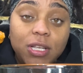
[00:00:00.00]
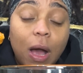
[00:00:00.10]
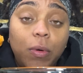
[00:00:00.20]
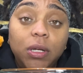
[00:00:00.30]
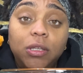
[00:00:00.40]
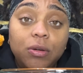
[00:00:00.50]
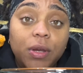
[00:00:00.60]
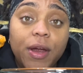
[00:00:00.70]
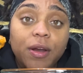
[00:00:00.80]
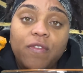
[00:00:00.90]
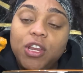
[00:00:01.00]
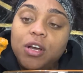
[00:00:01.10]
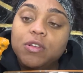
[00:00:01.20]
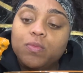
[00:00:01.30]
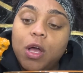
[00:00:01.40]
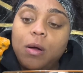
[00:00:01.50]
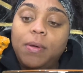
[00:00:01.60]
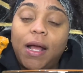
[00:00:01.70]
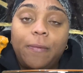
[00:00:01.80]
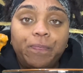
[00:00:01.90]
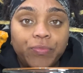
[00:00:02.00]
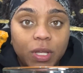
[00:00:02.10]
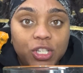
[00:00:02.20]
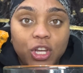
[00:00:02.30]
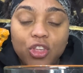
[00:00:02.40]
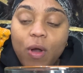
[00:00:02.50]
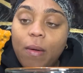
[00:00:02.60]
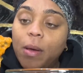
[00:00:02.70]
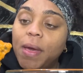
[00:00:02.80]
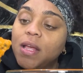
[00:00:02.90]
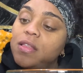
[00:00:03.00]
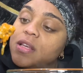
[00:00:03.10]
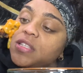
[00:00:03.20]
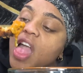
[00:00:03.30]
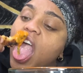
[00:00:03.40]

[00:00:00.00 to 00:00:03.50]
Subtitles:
I will include it here in the video as well, but I'll show you how I made this.